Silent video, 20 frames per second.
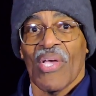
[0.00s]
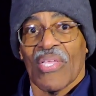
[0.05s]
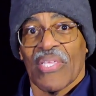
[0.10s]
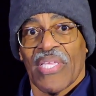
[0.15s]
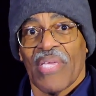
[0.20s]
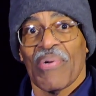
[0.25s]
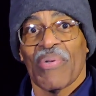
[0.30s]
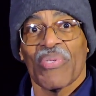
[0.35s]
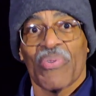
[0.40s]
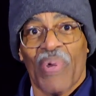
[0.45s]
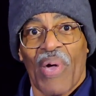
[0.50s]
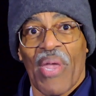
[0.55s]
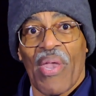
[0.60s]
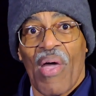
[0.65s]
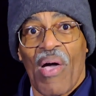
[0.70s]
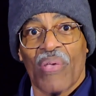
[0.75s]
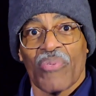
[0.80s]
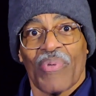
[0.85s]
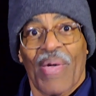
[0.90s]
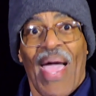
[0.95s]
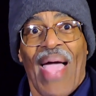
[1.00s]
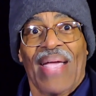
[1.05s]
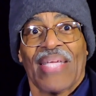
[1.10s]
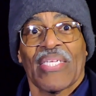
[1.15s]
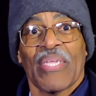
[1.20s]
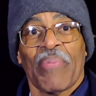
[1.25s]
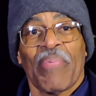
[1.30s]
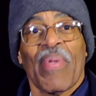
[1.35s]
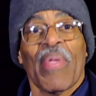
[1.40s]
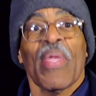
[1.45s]
See which one of those will
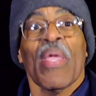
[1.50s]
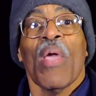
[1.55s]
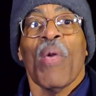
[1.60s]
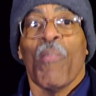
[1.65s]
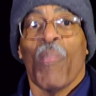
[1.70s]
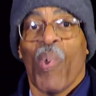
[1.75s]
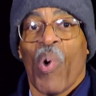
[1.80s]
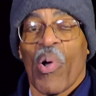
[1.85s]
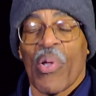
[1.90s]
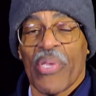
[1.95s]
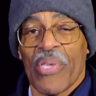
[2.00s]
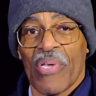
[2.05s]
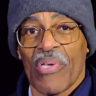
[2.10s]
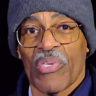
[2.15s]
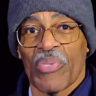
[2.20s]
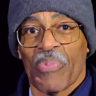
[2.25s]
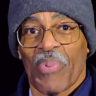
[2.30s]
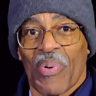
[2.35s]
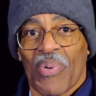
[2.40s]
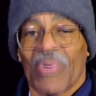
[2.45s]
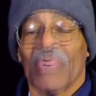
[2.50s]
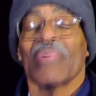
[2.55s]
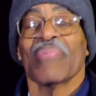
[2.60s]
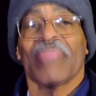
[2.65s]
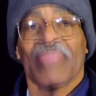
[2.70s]
actually be more usable.